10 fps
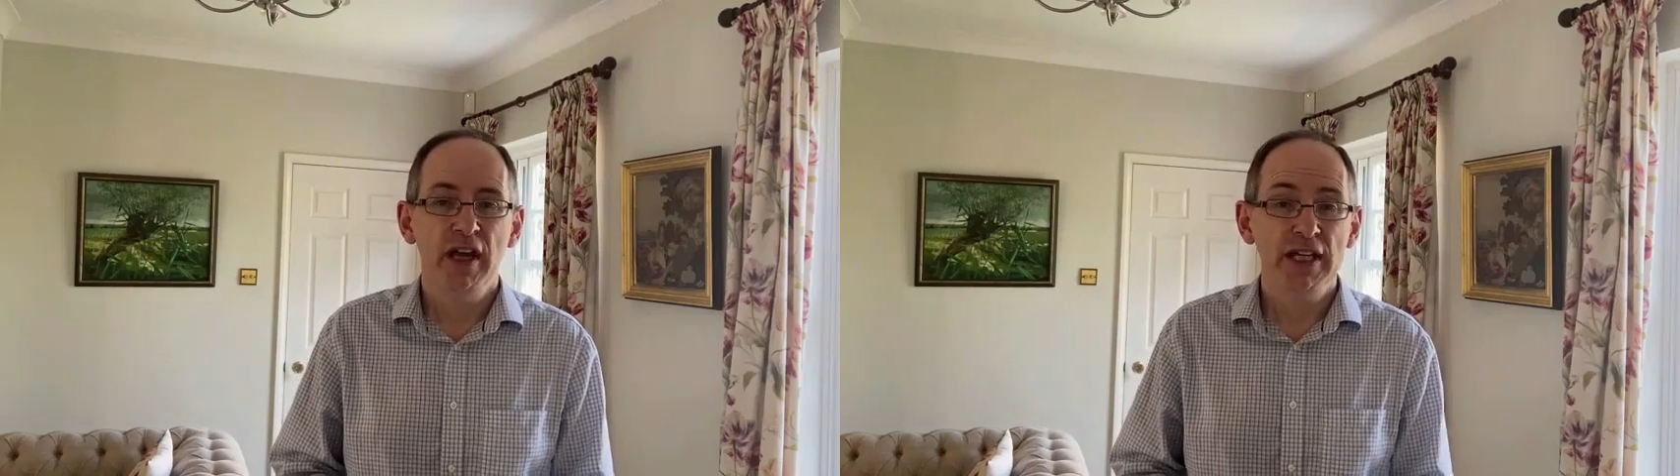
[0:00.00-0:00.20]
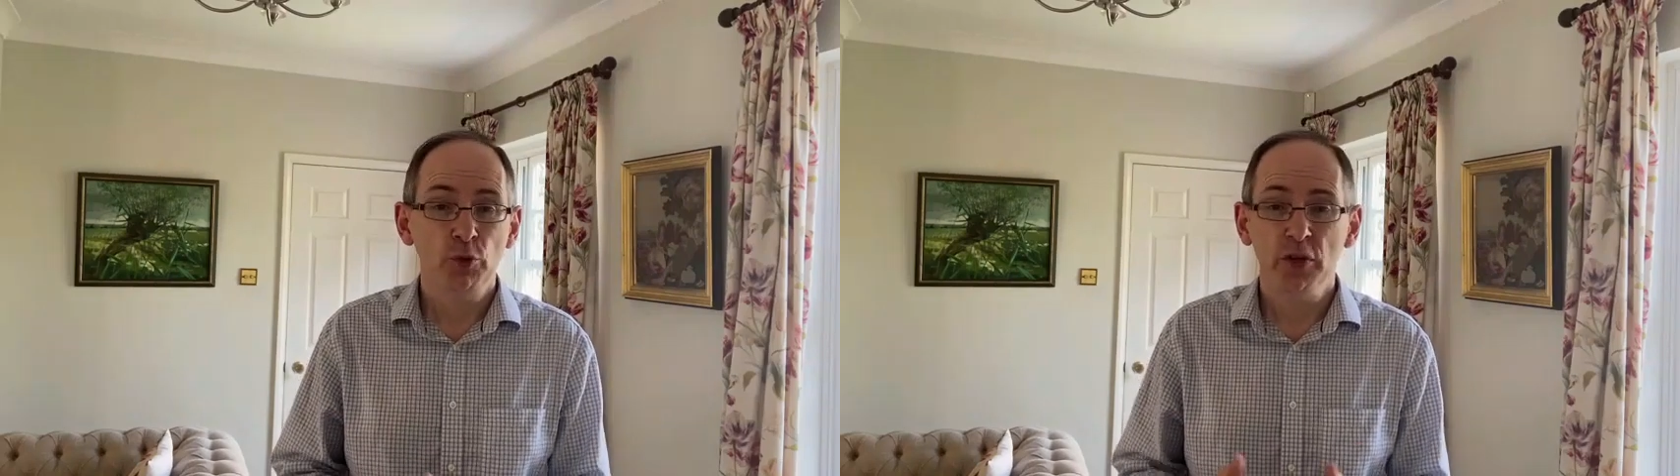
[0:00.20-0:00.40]

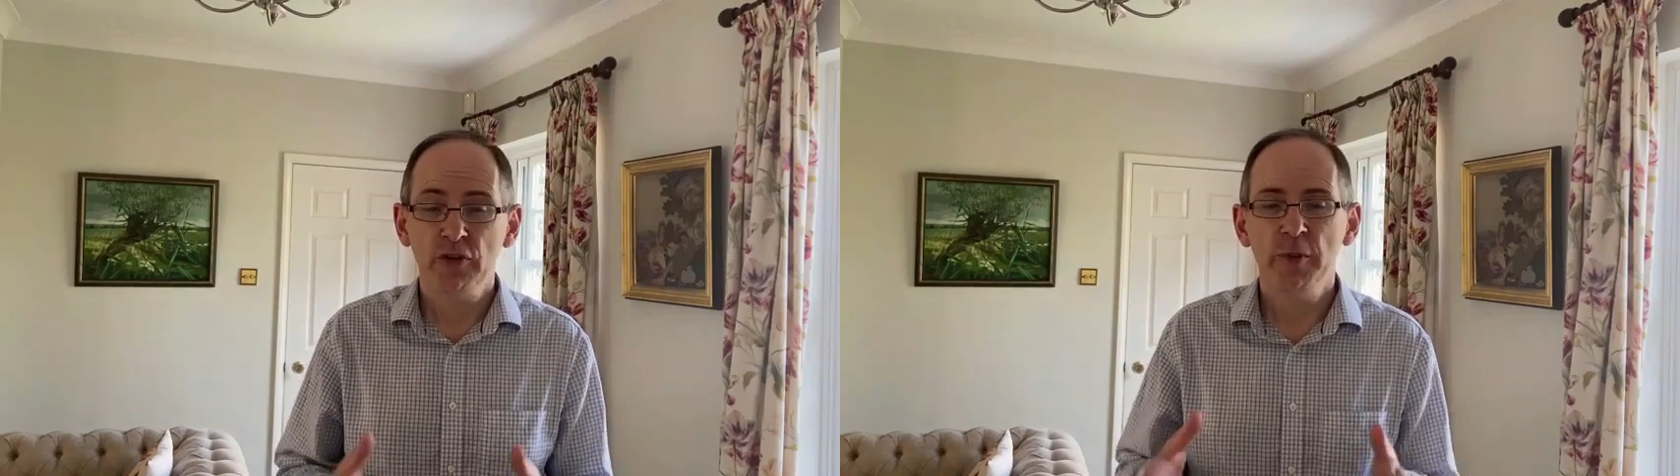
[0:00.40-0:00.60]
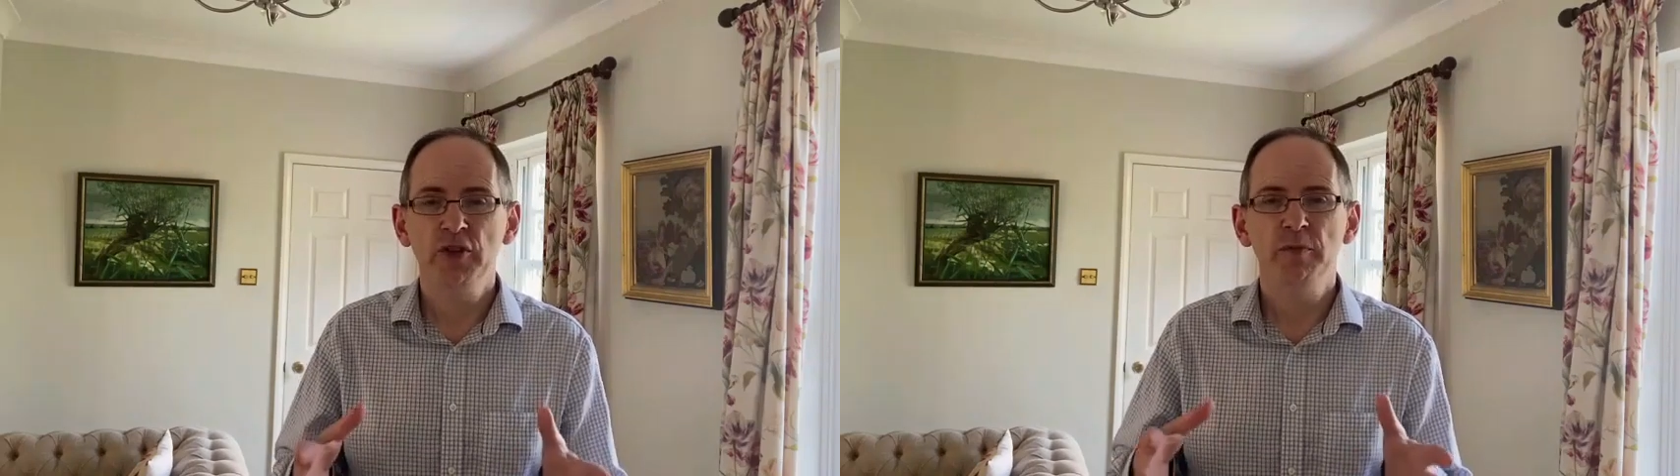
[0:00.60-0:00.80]
It's one of
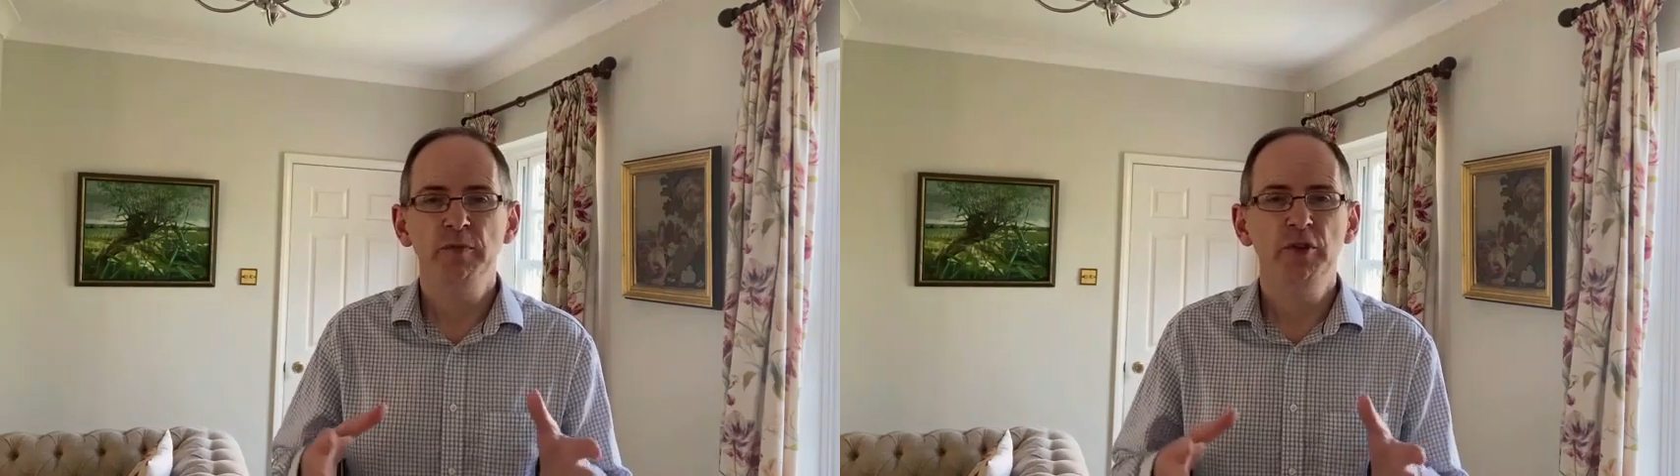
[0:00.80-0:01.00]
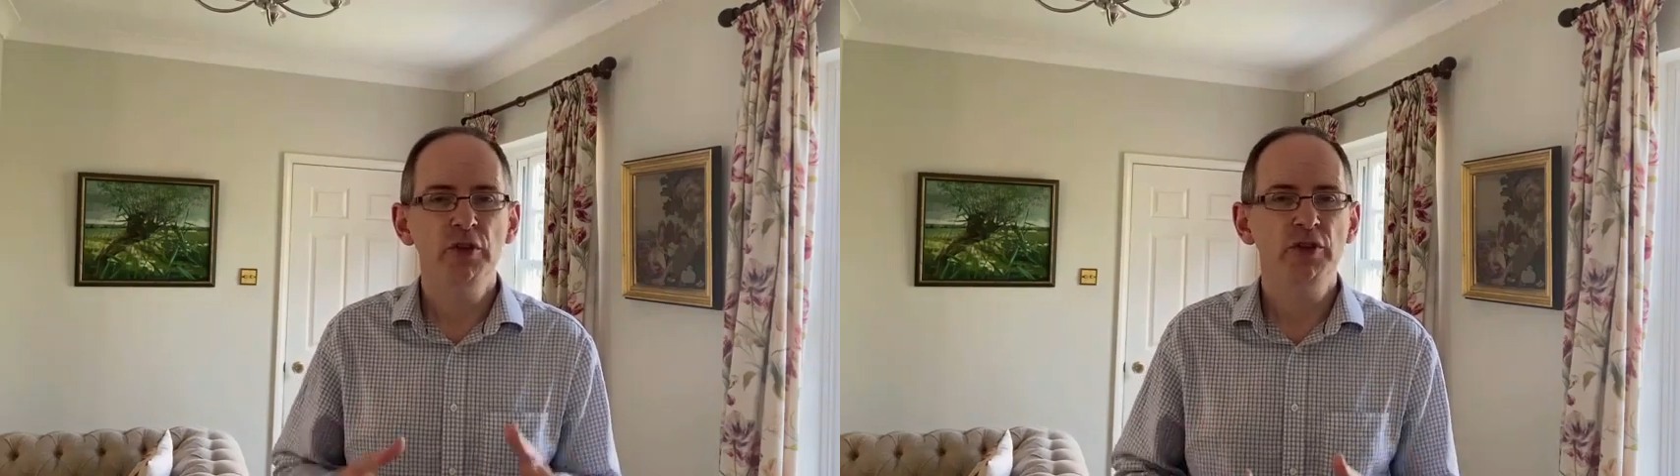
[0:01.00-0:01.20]
the
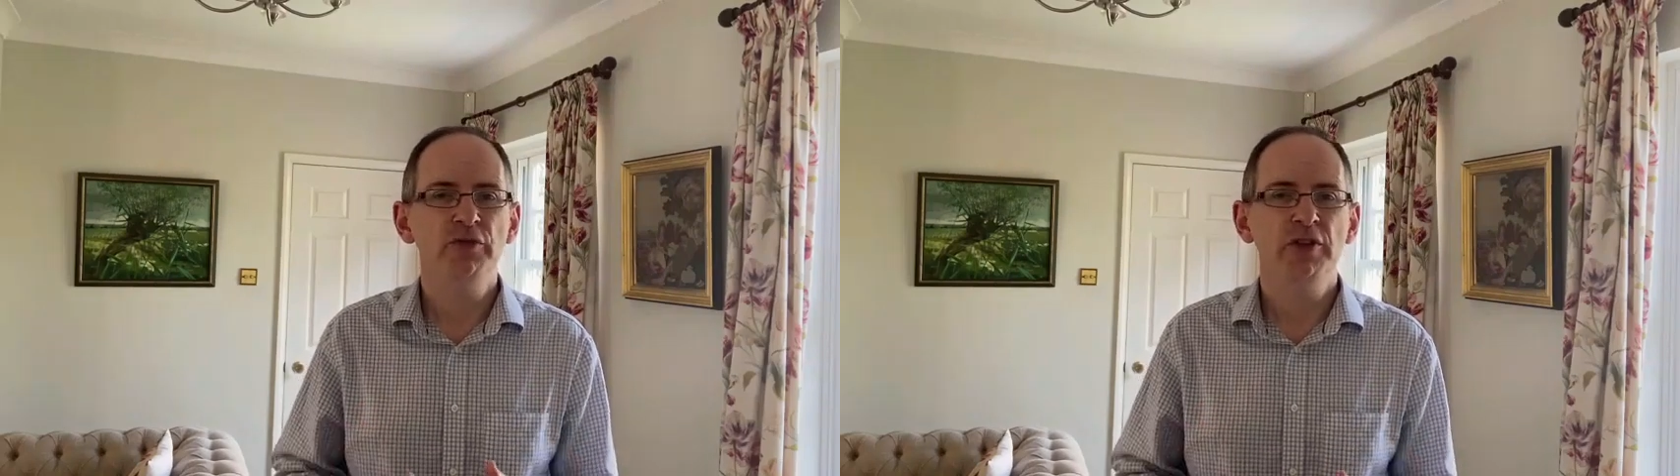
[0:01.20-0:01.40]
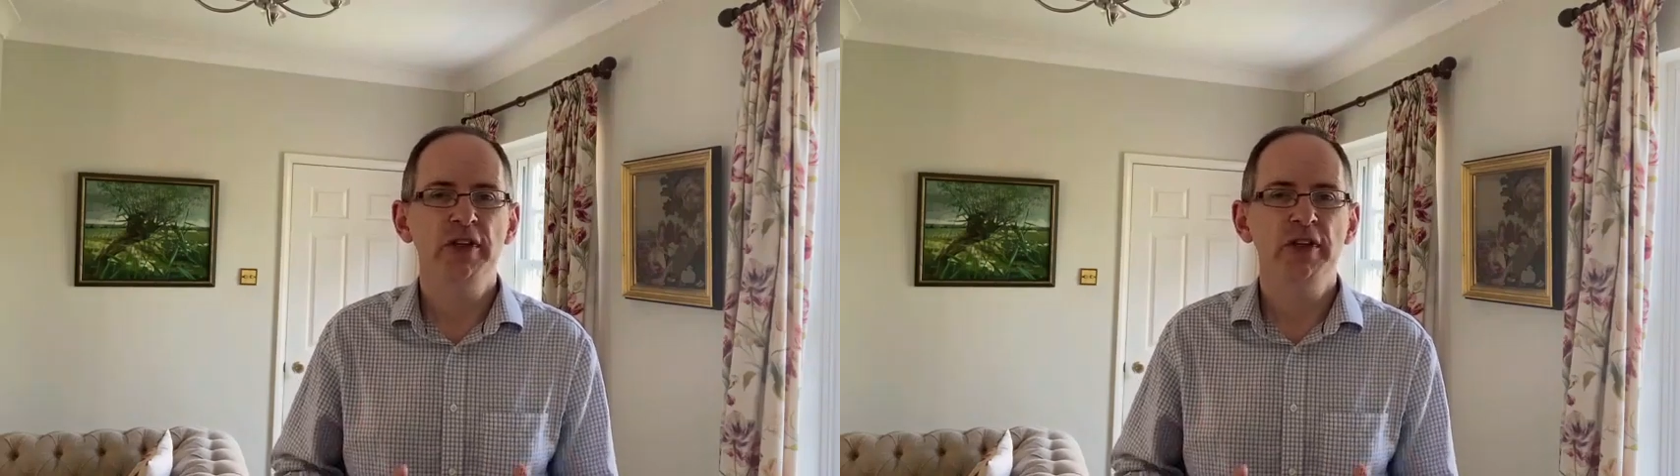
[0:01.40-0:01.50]
most beautiful